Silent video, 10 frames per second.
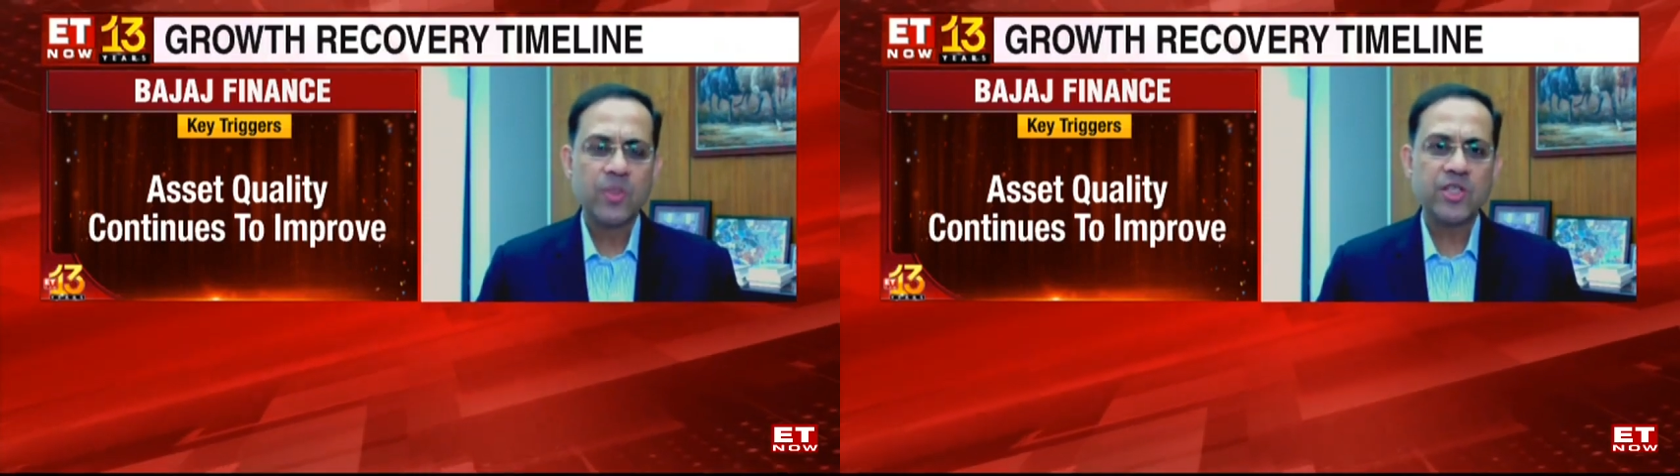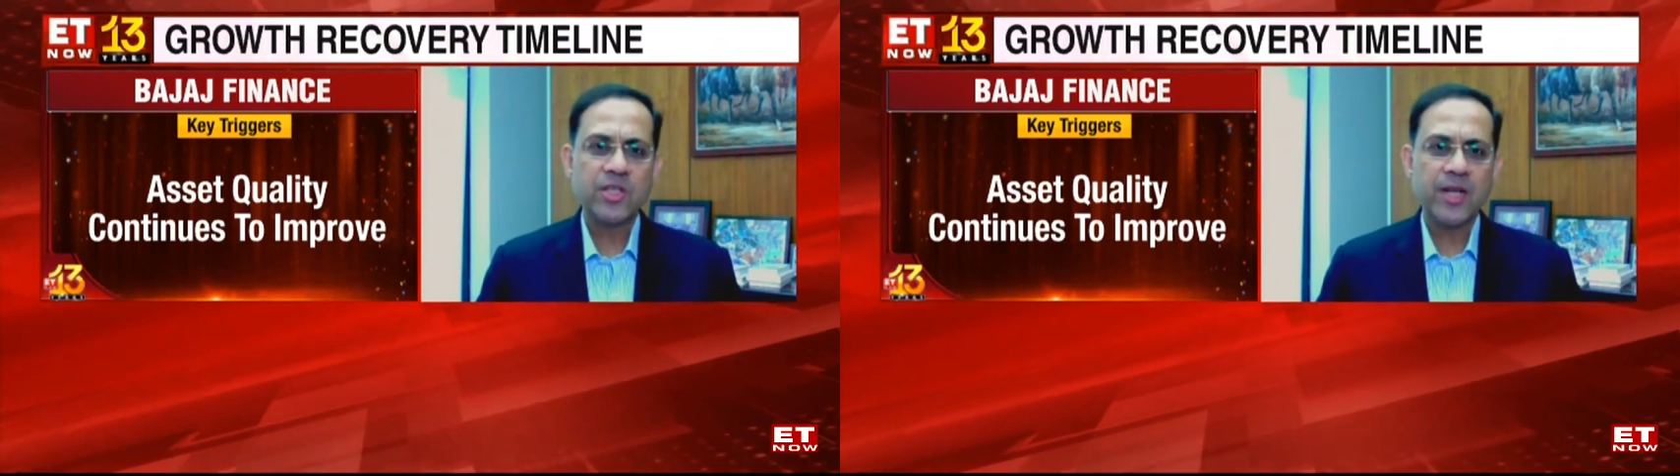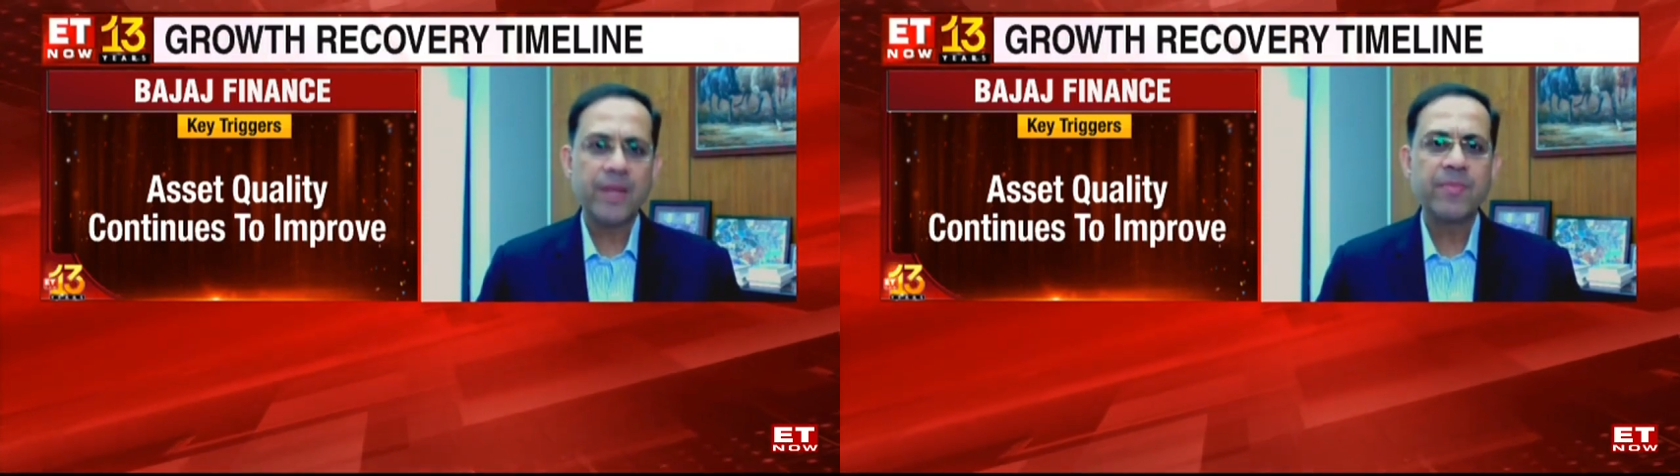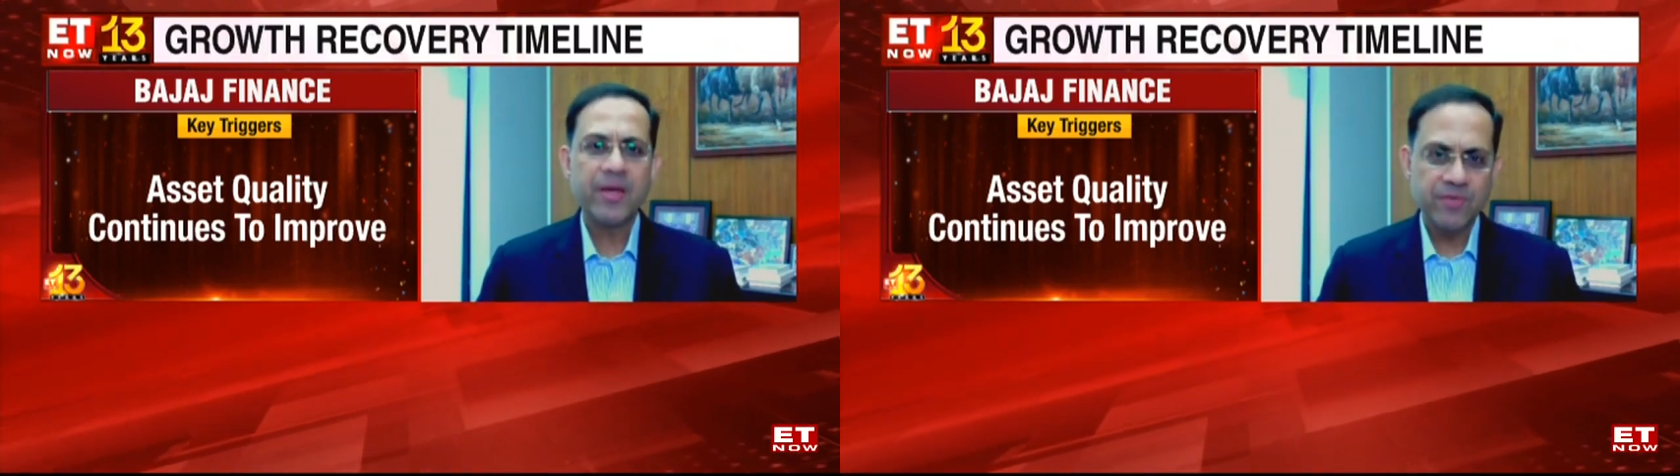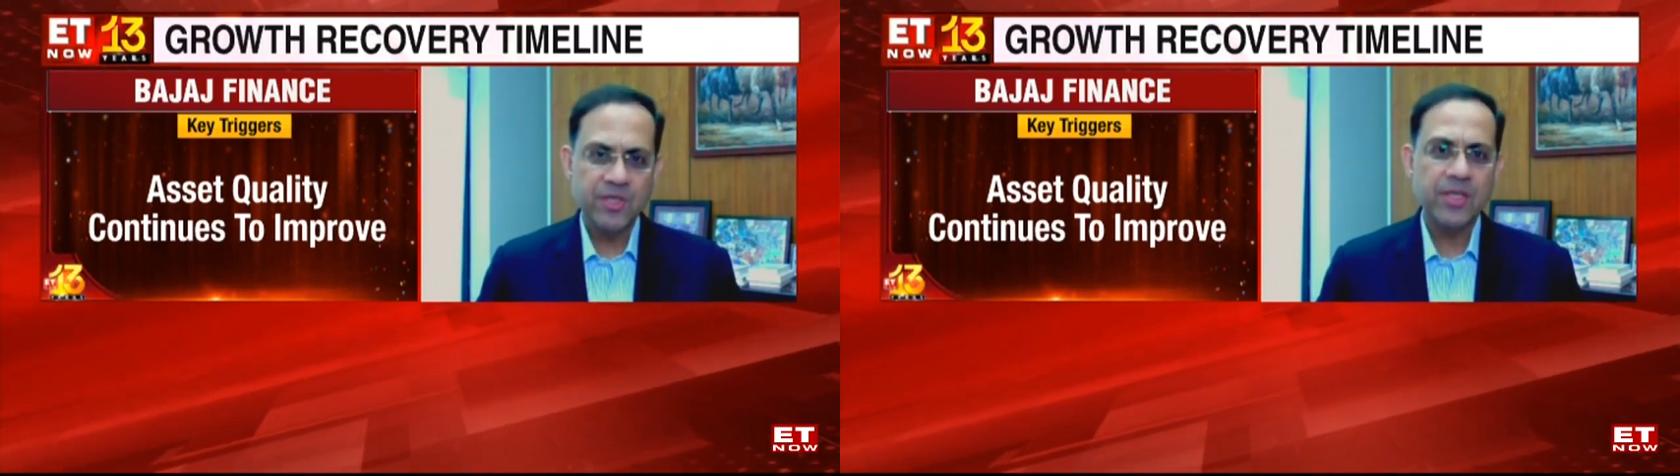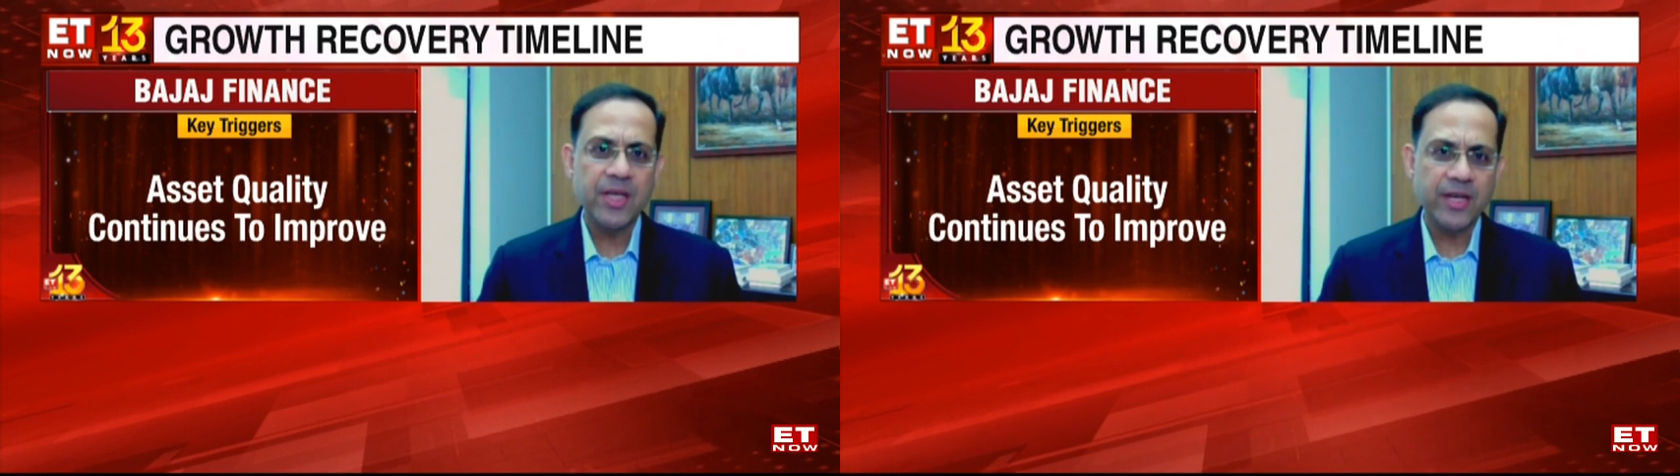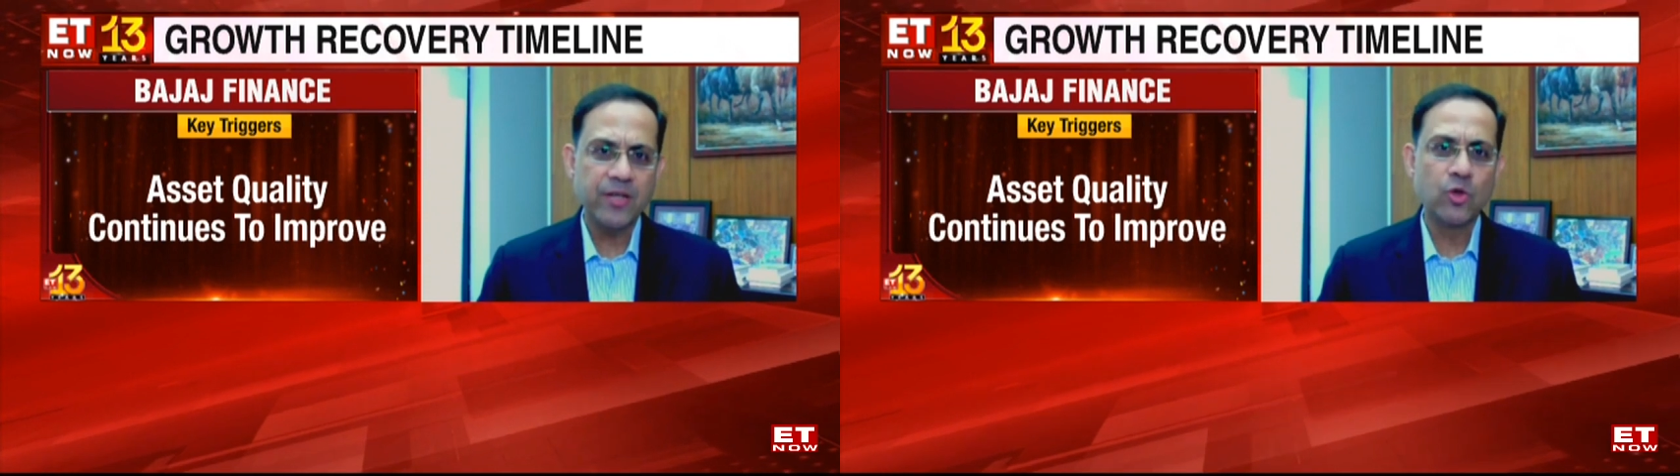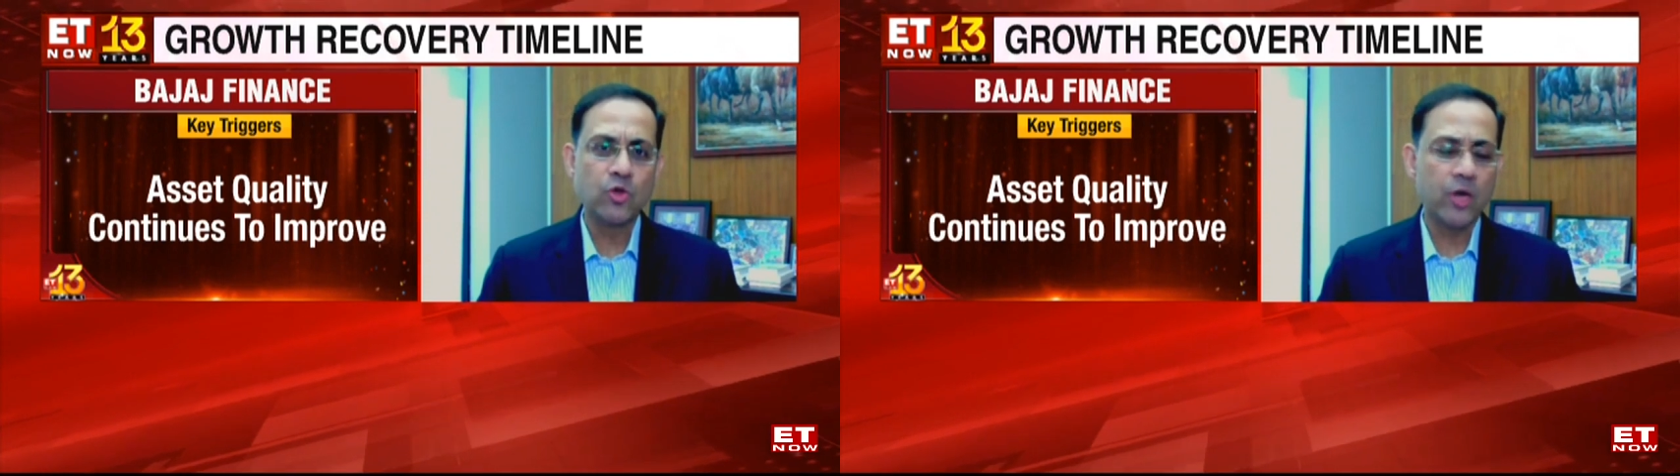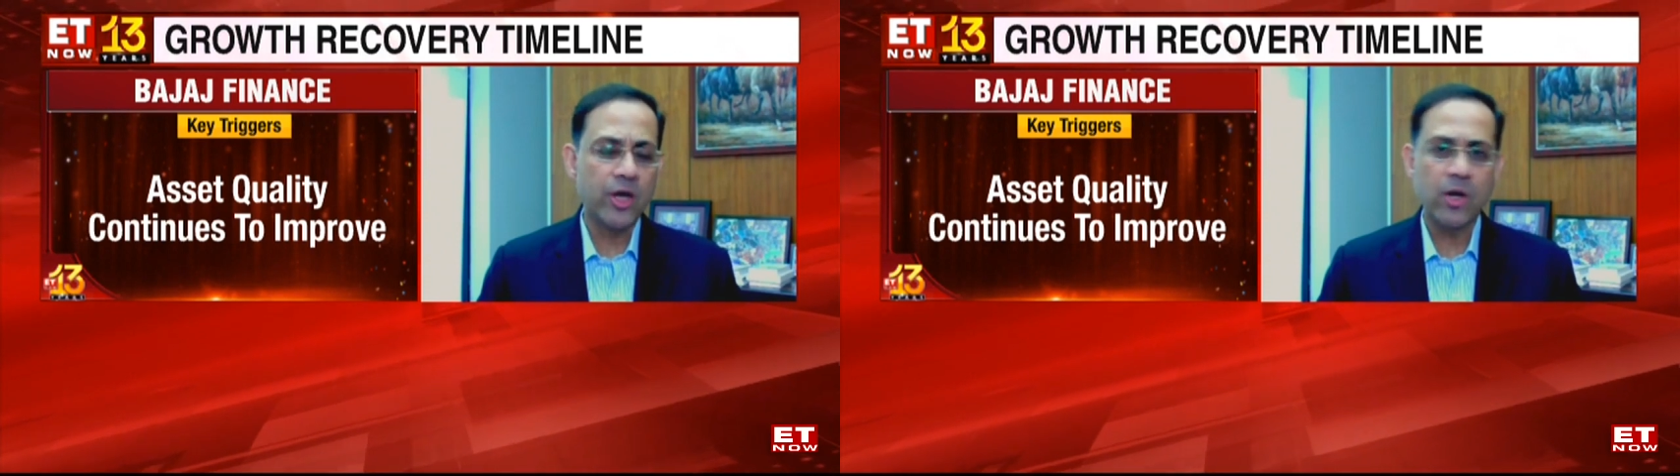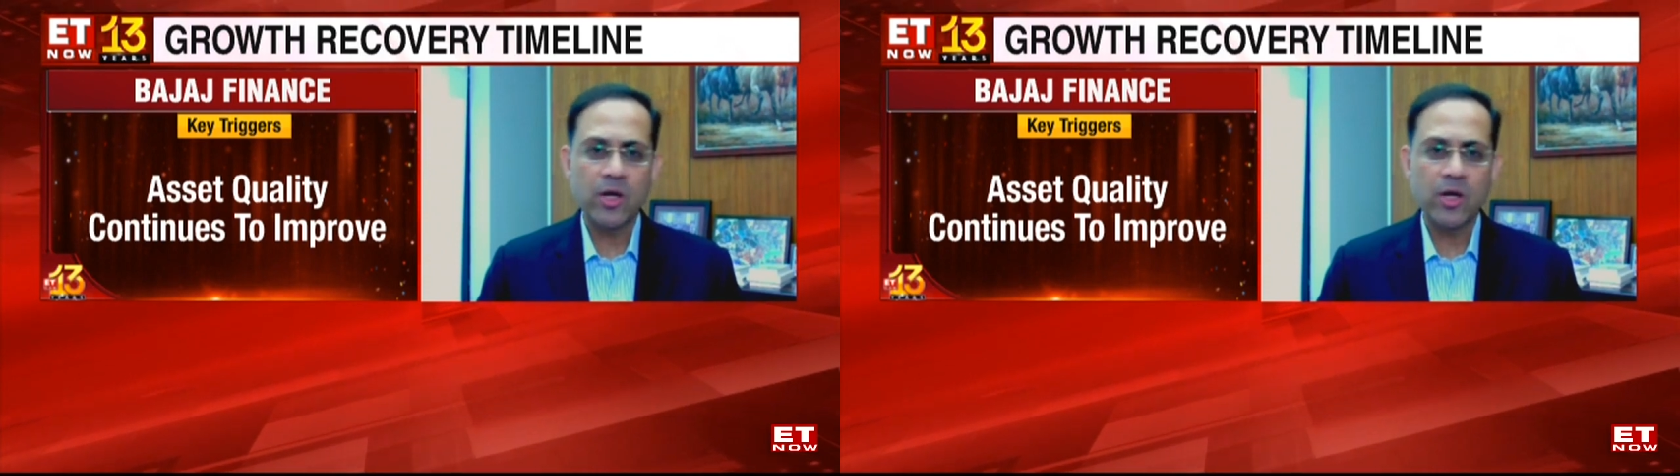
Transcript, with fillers: which as an NBFC they can do today,